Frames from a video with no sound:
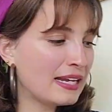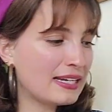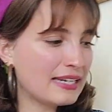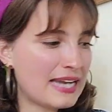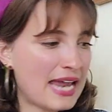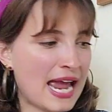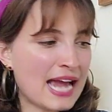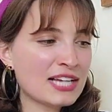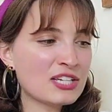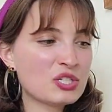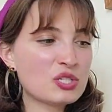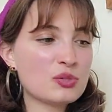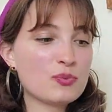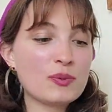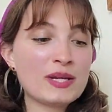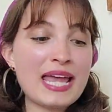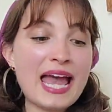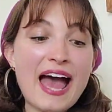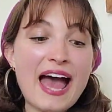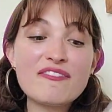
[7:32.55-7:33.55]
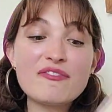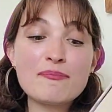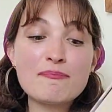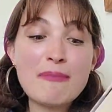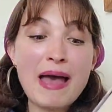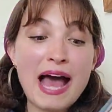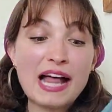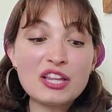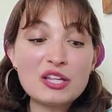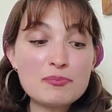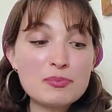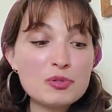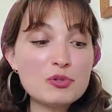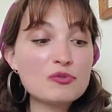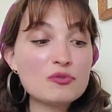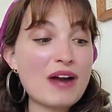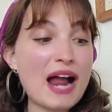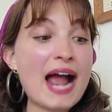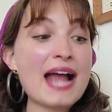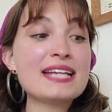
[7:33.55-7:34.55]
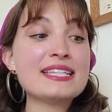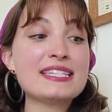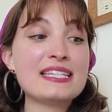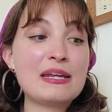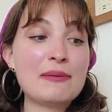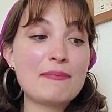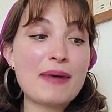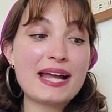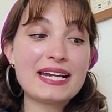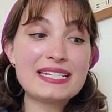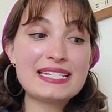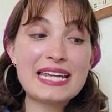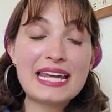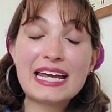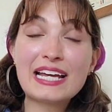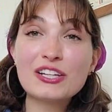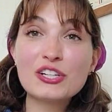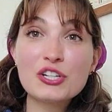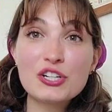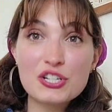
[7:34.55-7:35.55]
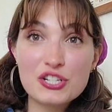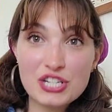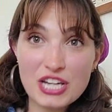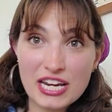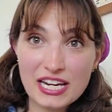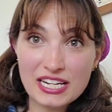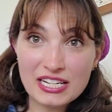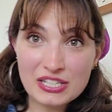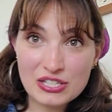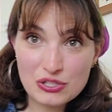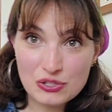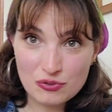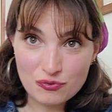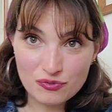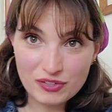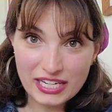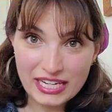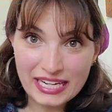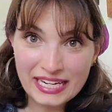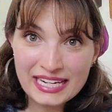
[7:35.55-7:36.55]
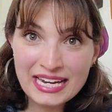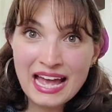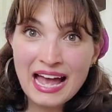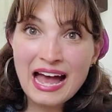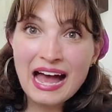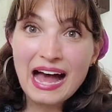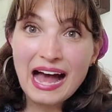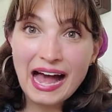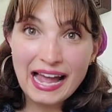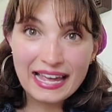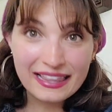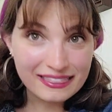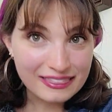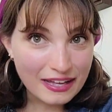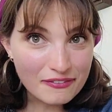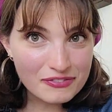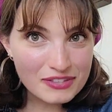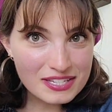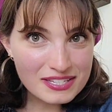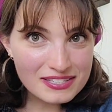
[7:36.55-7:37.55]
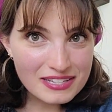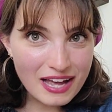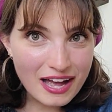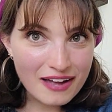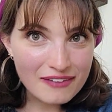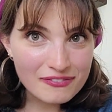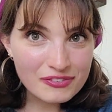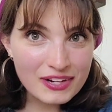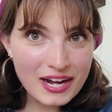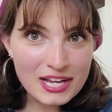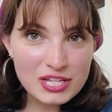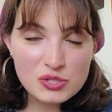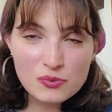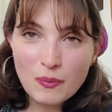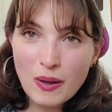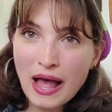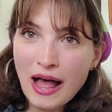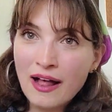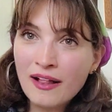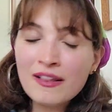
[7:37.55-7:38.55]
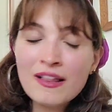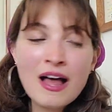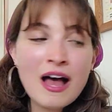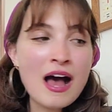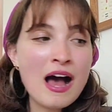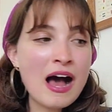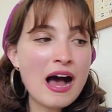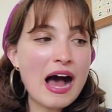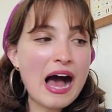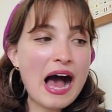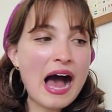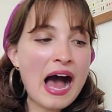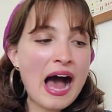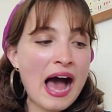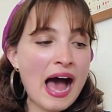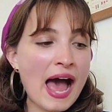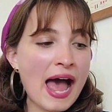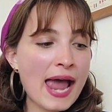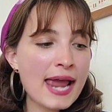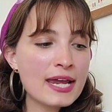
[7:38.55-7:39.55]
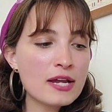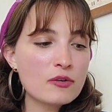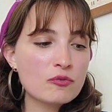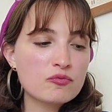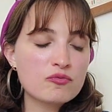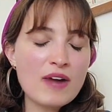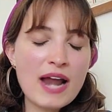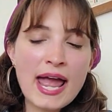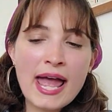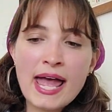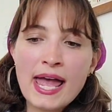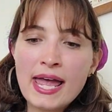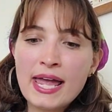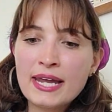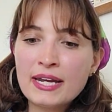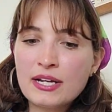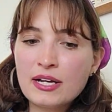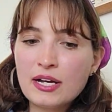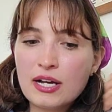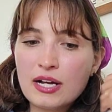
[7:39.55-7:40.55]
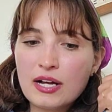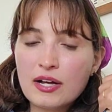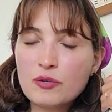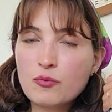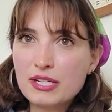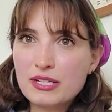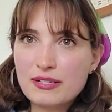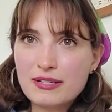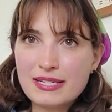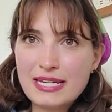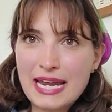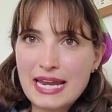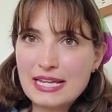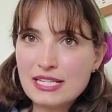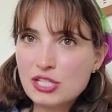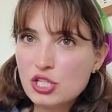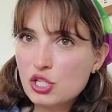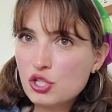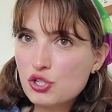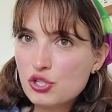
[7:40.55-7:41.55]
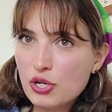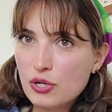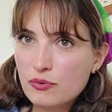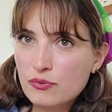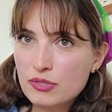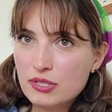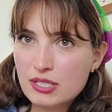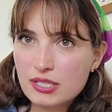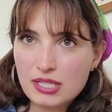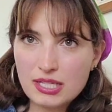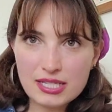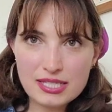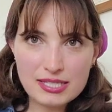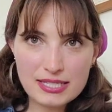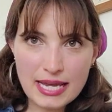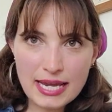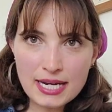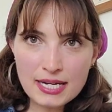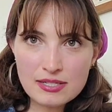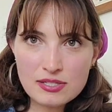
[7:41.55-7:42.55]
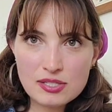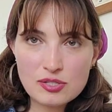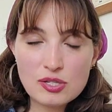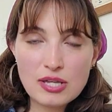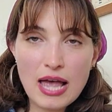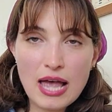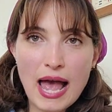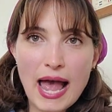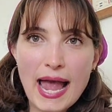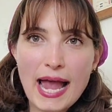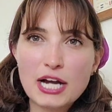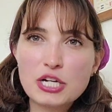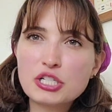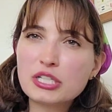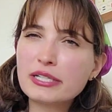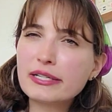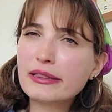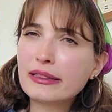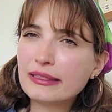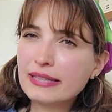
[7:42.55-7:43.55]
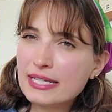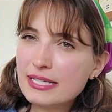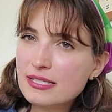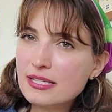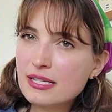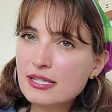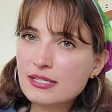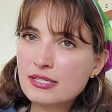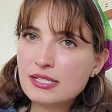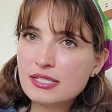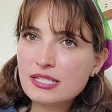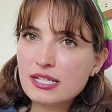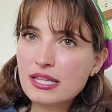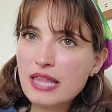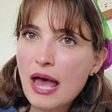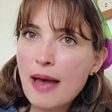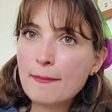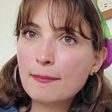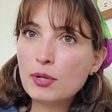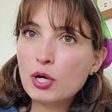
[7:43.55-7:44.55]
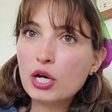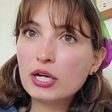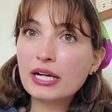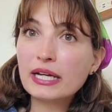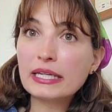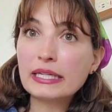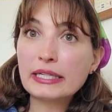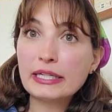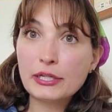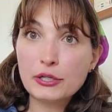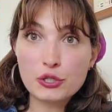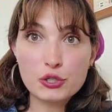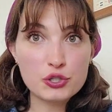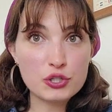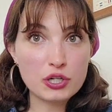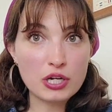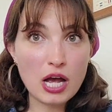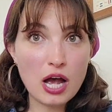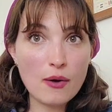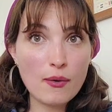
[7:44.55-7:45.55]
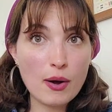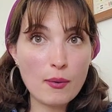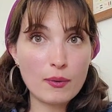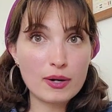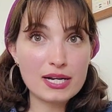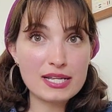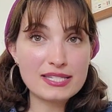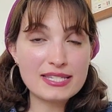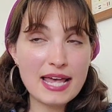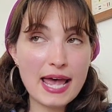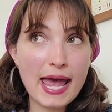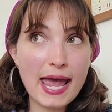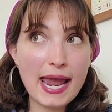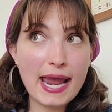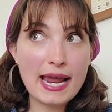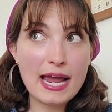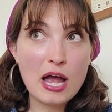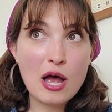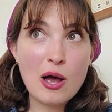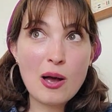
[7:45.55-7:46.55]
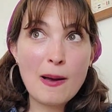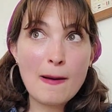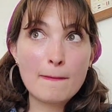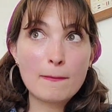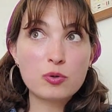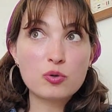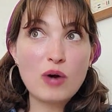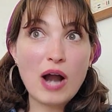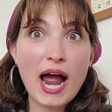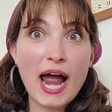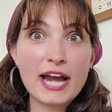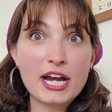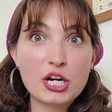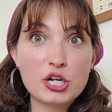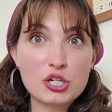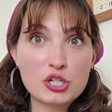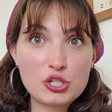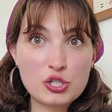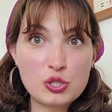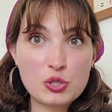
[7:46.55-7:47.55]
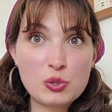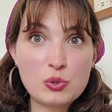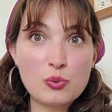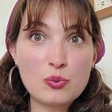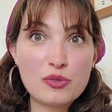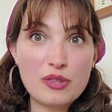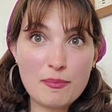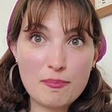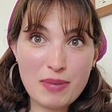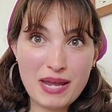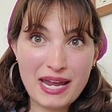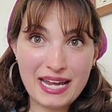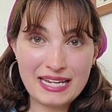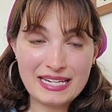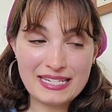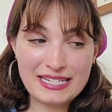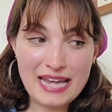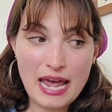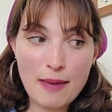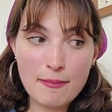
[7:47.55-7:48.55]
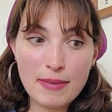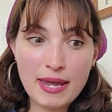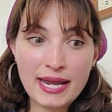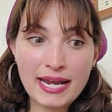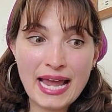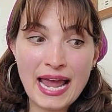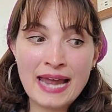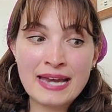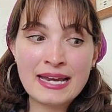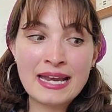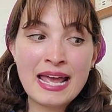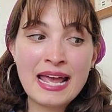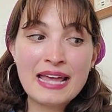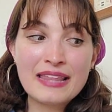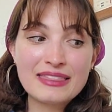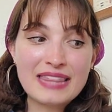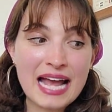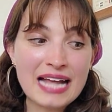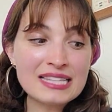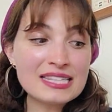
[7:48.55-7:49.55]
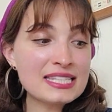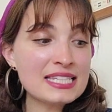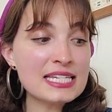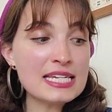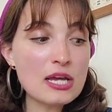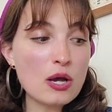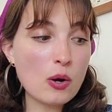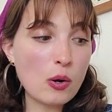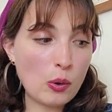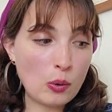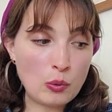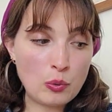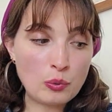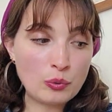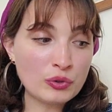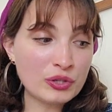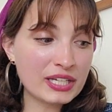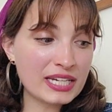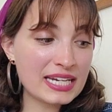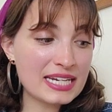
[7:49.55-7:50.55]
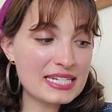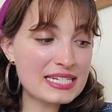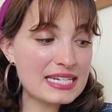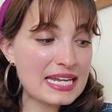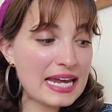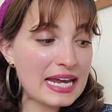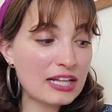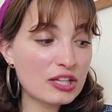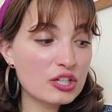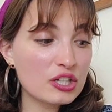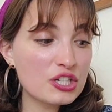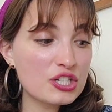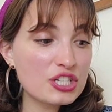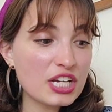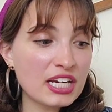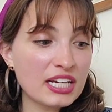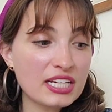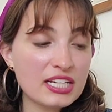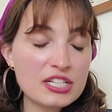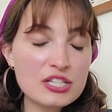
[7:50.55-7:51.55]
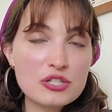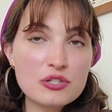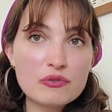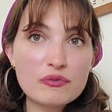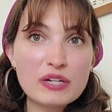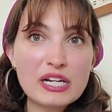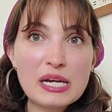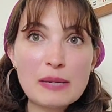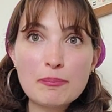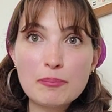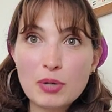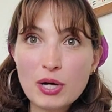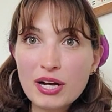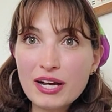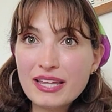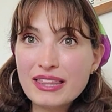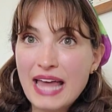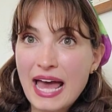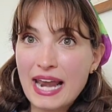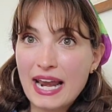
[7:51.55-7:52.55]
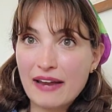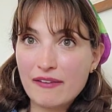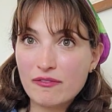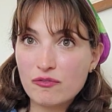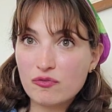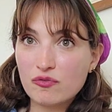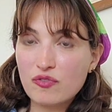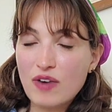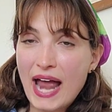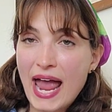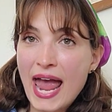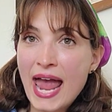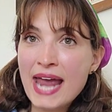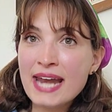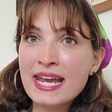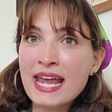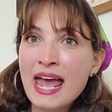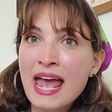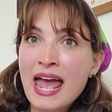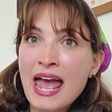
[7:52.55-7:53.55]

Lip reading: Next, we have Malibu Rising by Taylor Jenkins Reid. I love this cover as well. I read The Daisy Jones and the Six. I actually listened to that book years ago. I want to say prior to the pandemic. And that's the only Taylor Jenkins Reid book that I've read.